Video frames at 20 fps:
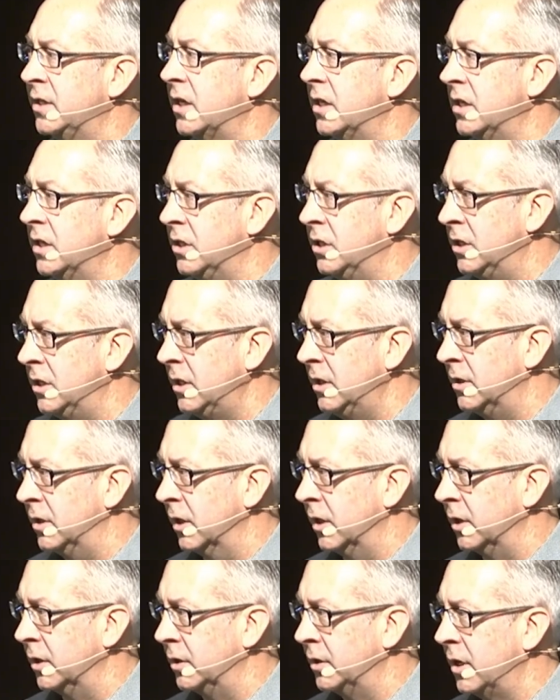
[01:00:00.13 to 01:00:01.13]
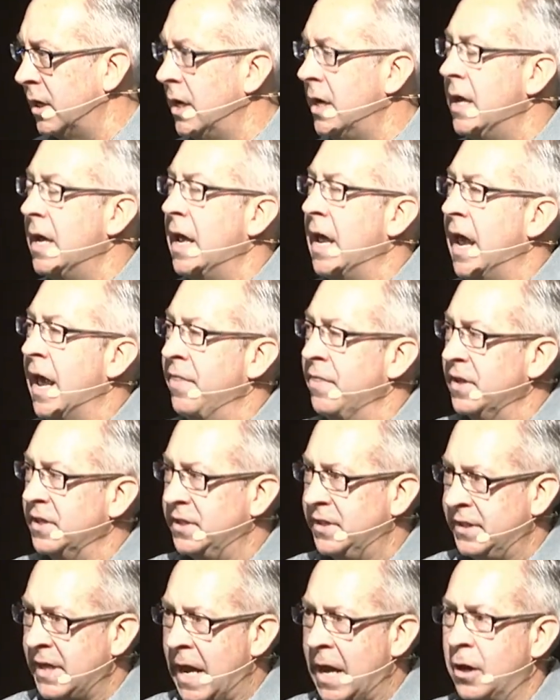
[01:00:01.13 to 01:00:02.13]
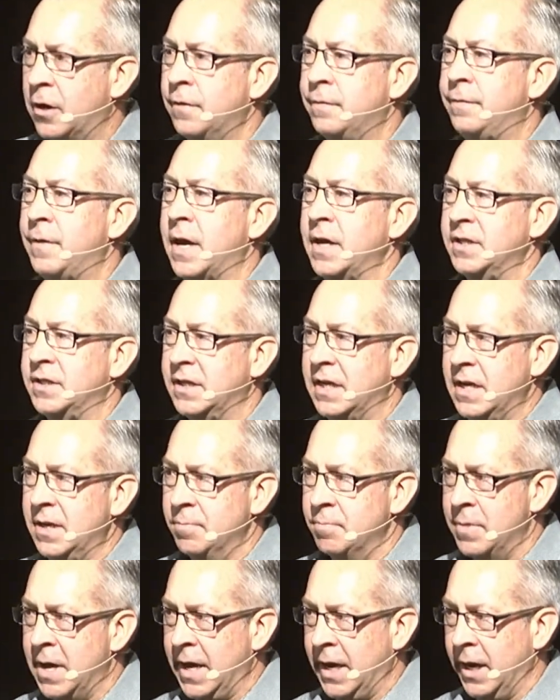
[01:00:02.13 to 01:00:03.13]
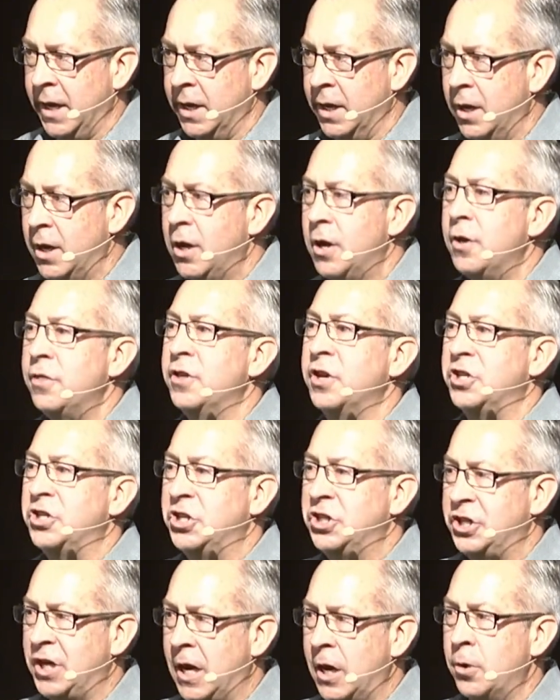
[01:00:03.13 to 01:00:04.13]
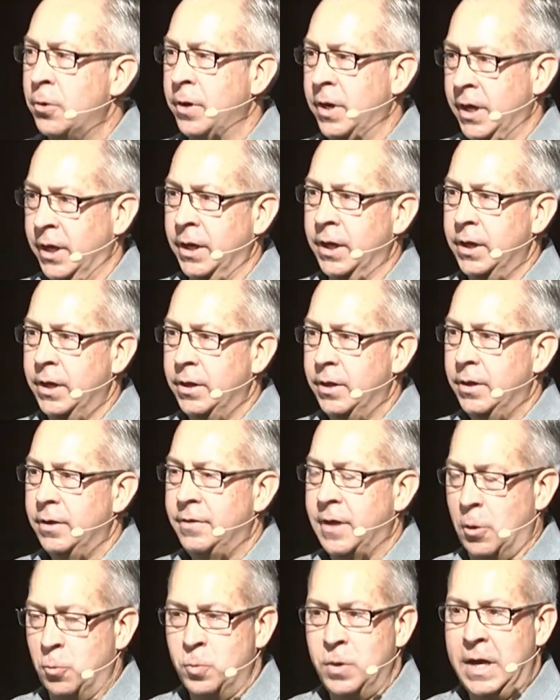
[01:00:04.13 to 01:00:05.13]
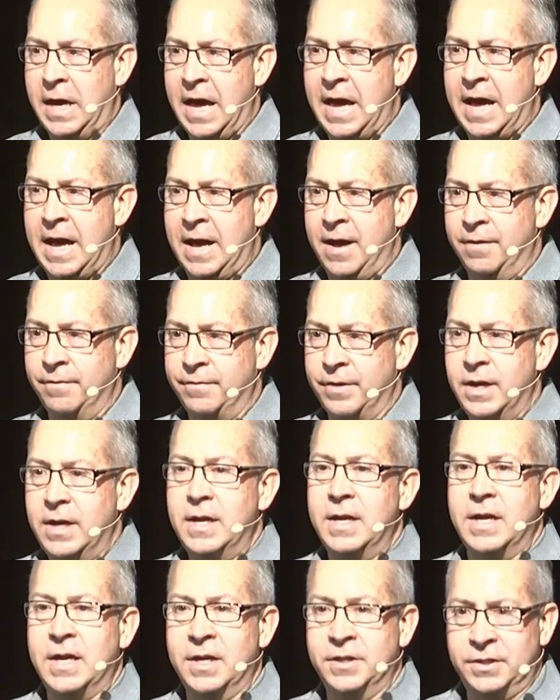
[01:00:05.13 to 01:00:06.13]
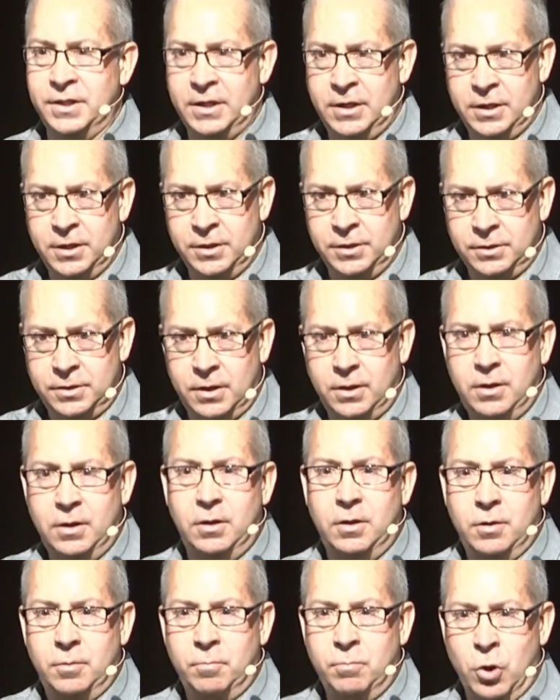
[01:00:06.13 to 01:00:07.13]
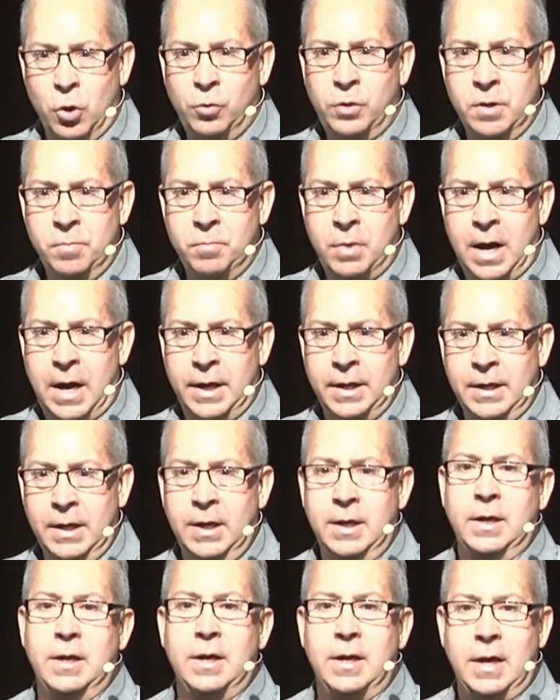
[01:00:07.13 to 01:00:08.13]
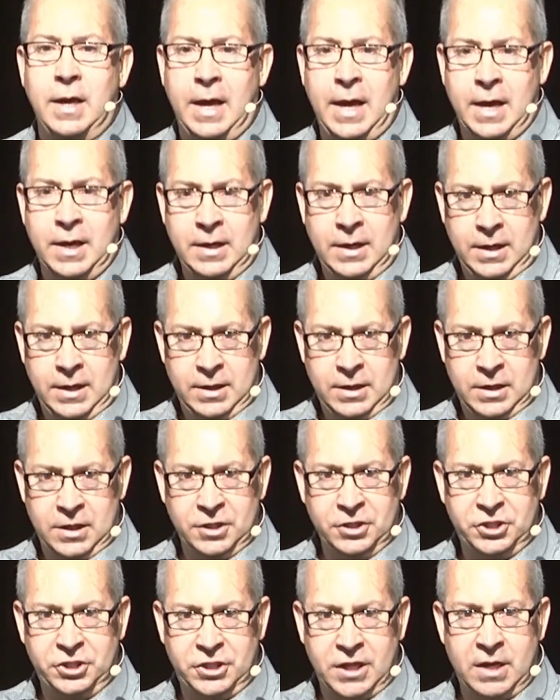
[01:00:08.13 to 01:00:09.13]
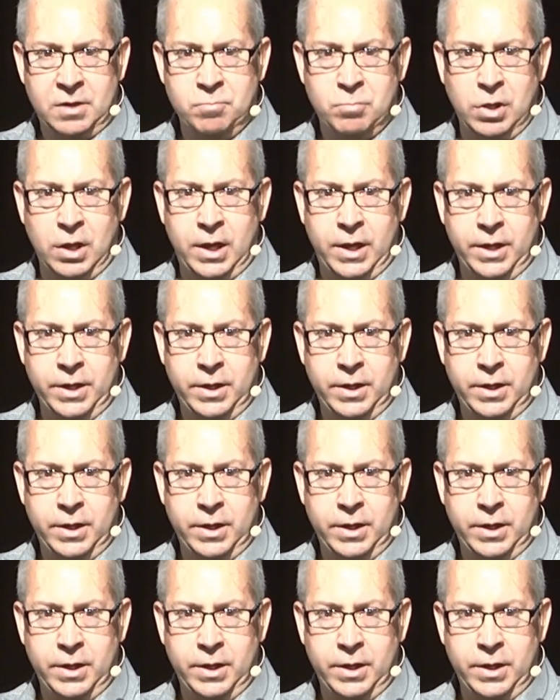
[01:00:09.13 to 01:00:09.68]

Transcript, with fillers: jesus and the sacrifice he made the sharing that we have is in his broken body and in his shed blood